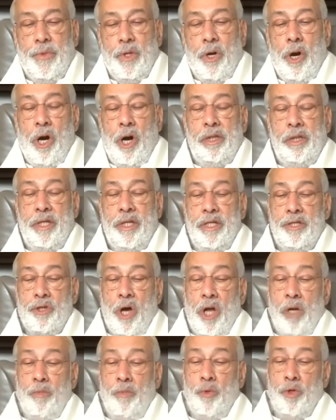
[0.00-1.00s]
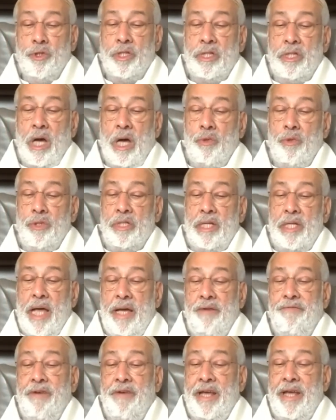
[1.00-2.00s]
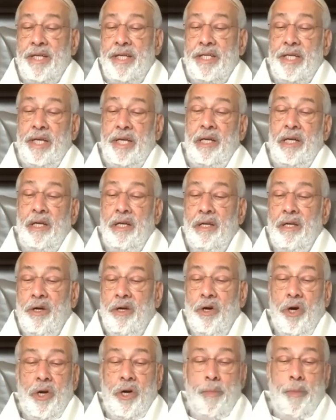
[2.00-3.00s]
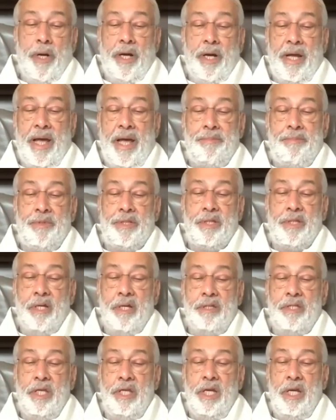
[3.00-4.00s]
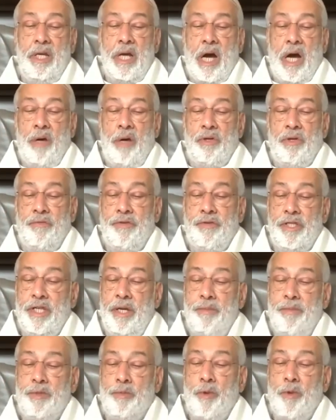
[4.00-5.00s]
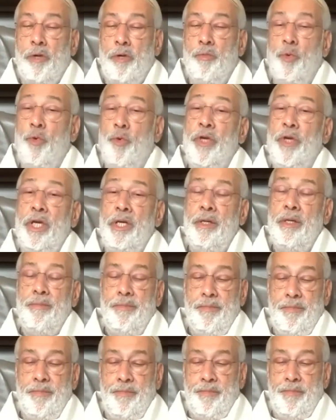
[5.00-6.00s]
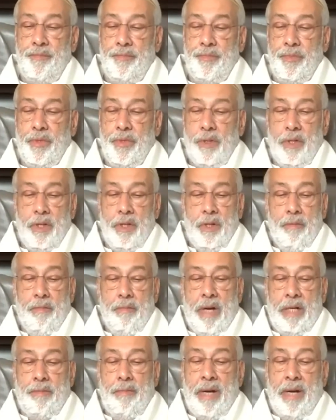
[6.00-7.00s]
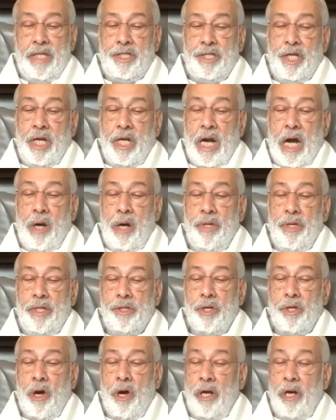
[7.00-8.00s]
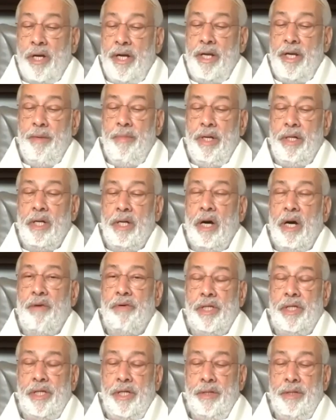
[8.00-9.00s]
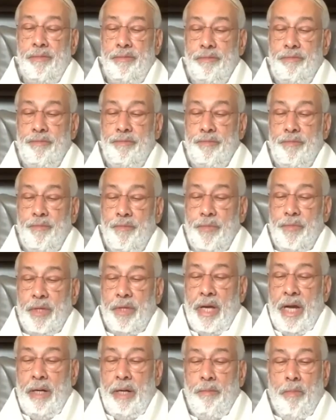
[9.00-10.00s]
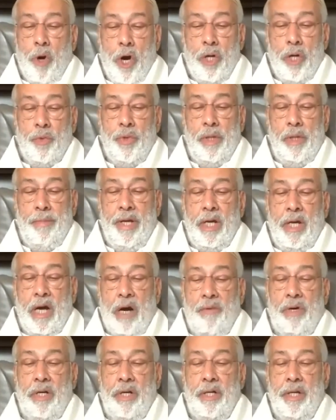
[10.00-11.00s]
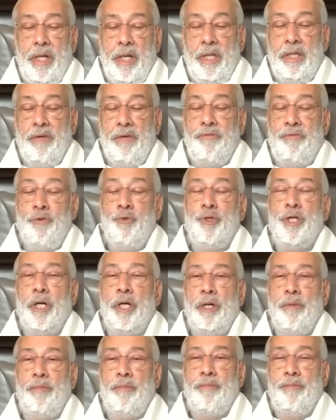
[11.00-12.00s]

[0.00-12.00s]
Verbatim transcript: All this almost sounds like fairy tale or perhaps a scene out of a James Bond movie. But much ground has already been covered and more will be covered in the future.